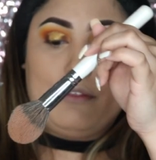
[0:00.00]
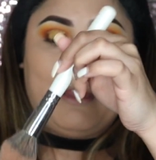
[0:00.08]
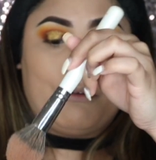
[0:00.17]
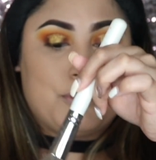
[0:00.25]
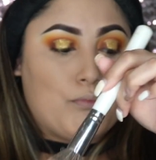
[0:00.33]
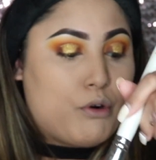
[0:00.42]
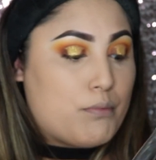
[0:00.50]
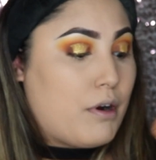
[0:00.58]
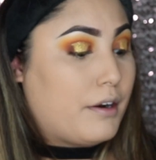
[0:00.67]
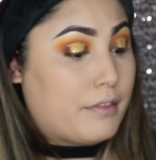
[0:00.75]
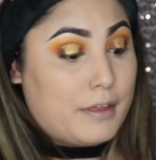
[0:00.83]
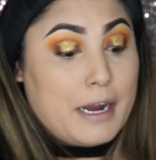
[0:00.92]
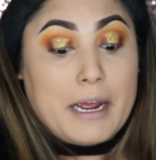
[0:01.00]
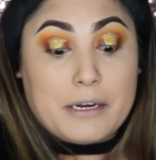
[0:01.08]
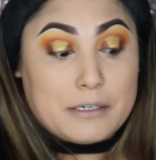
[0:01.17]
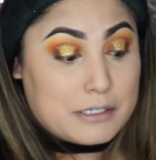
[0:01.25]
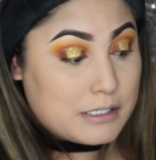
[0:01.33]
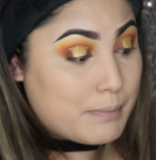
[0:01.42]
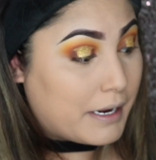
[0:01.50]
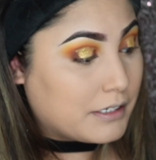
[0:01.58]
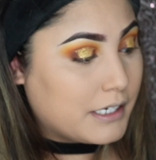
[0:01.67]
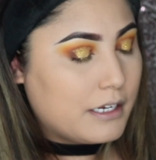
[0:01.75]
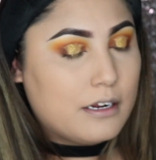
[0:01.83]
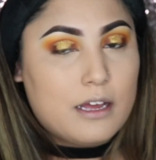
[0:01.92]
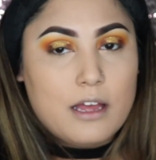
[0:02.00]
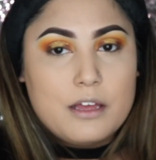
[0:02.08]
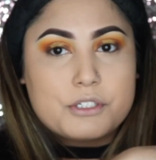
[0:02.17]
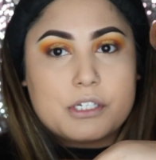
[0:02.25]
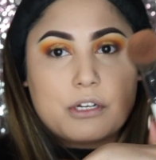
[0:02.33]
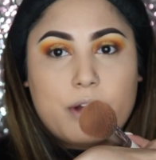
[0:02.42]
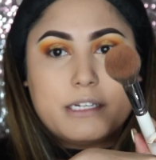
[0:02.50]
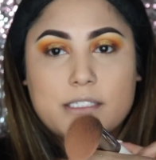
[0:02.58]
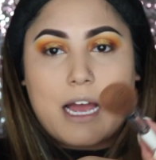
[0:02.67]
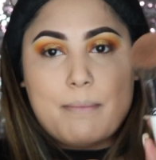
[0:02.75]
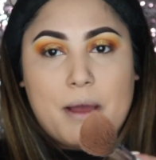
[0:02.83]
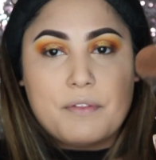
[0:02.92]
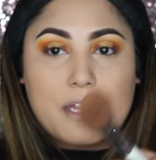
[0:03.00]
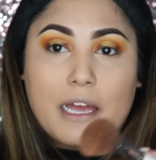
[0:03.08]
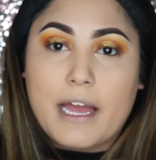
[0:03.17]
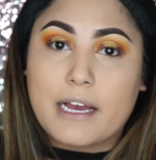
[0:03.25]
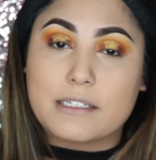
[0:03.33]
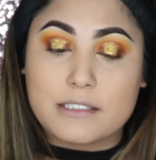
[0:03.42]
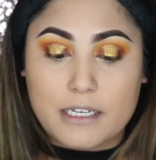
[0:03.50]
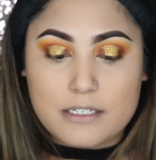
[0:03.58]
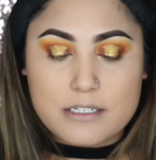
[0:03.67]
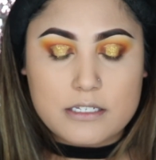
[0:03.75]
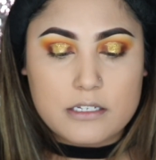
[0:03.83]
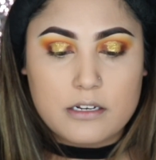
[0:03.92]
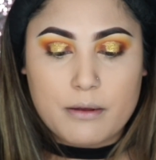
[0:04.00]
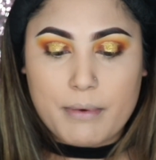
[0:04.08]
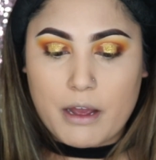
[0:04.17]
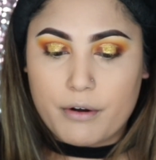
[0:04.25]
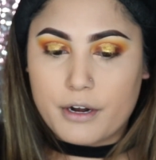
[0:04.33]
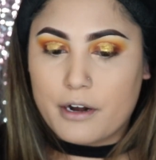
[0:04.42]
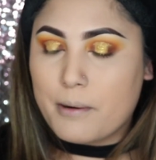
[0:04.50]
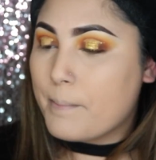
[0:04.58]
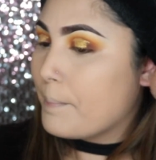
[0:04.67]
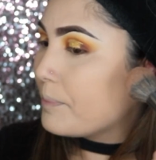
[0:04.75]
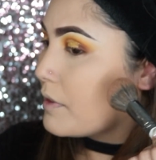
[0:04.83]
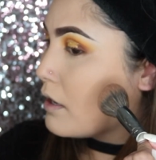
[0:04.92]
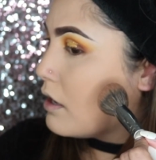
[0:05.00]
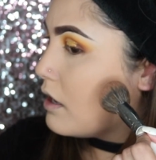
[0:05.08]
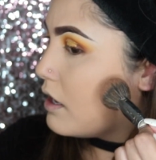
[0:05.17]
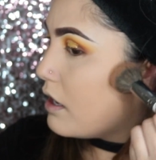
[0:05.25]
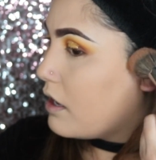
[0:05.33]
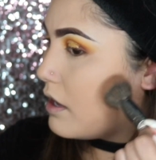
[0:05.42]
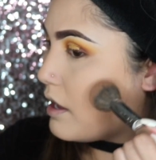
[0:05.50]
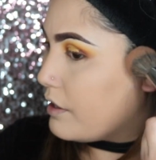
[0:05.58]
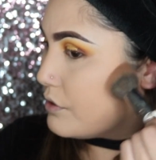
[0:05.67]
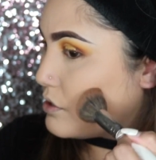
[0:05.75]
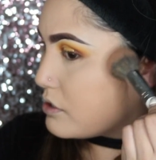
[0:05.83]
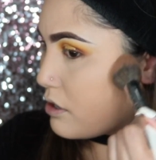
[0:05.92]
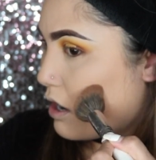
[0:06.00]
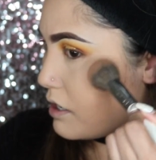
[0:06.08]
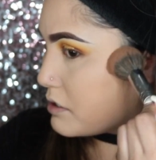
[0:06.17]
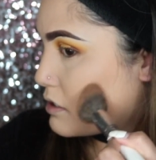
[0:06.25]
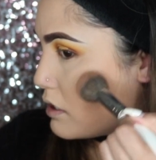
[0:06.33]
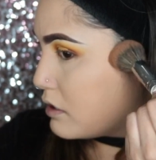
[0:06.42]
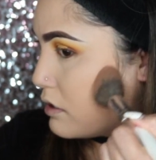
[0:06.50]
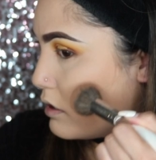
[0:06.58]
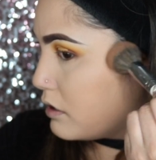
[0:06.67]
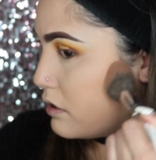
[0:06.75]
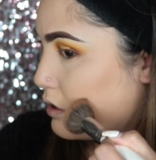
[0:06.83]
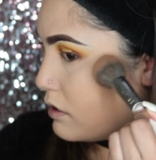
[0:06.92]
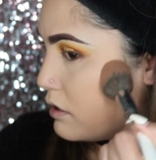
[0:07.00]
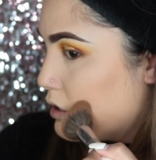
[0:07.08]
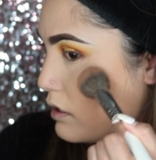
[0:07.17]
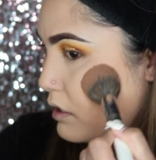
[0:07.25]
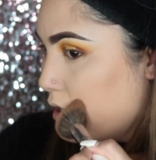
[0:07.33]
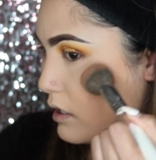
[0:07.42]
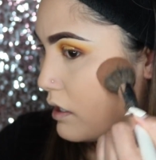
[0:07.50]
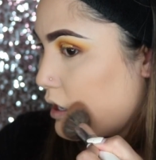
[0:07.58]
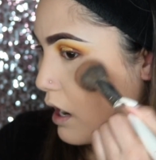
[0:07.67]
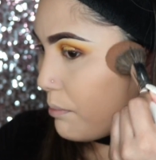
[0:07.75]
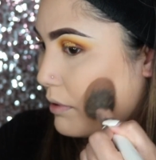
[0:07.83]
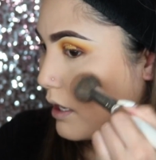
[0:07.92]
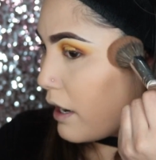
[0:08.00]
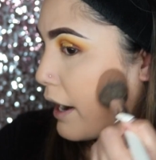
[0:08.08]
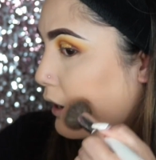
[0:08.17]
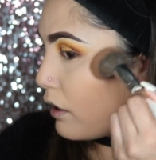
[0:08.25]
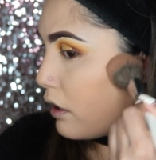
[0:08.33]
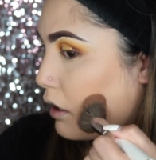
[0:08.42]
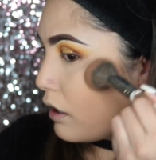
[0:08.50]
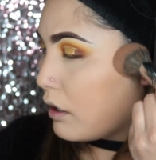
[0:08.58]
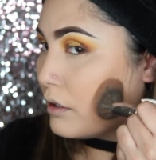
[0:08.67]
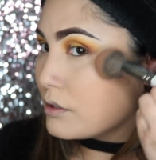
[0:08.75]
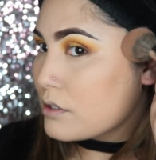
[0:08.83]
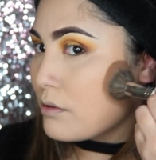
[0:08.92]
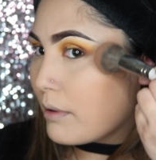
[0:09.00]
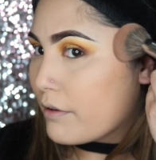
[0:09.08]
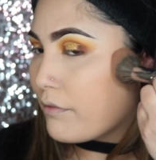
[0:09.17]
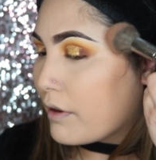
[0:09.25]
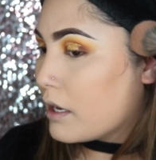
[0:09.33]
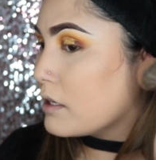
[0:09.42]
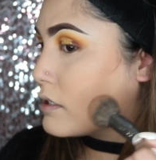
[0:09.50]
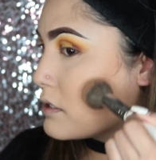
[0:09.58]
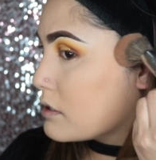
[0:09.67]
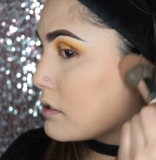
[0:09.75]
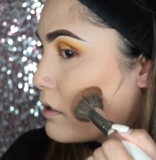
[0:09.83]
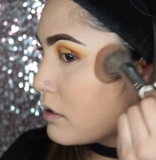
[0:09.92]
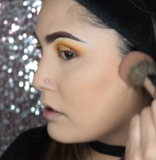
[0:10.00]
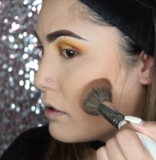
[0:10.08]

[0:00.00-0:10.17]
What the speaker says: that was more product than I had expected. Just gonna go ahead and tap out that excess powder and start applying her onto my face.